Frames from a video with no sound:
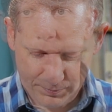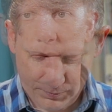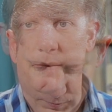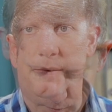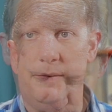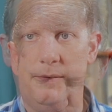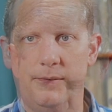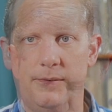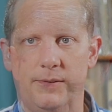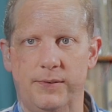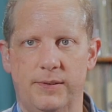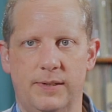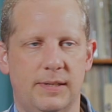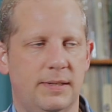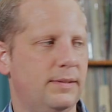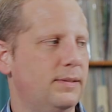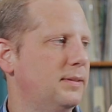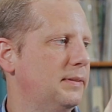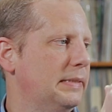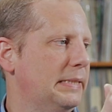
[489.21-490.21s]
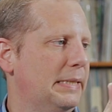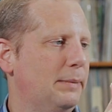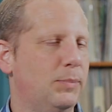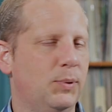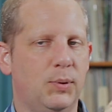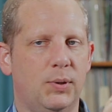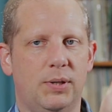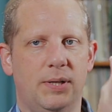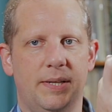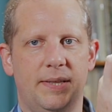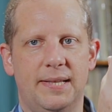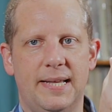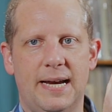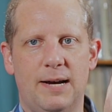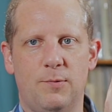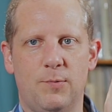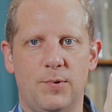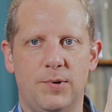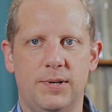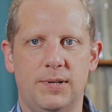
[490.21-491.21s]
There's the label on
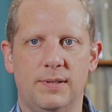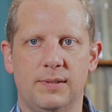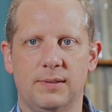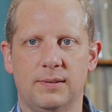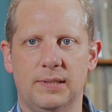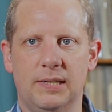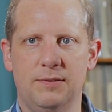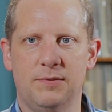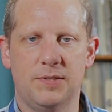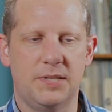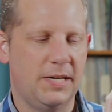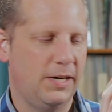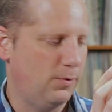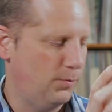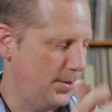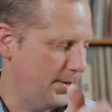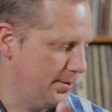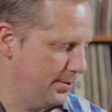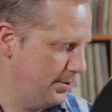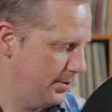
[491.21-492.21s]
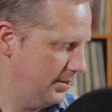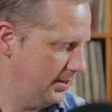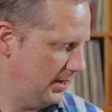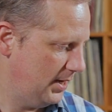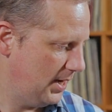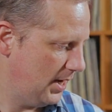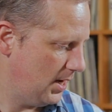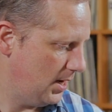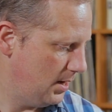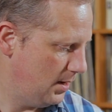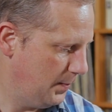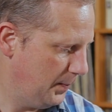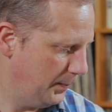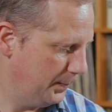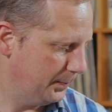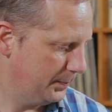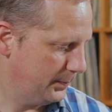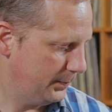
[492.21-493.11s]
that one, Lifestyle Records again.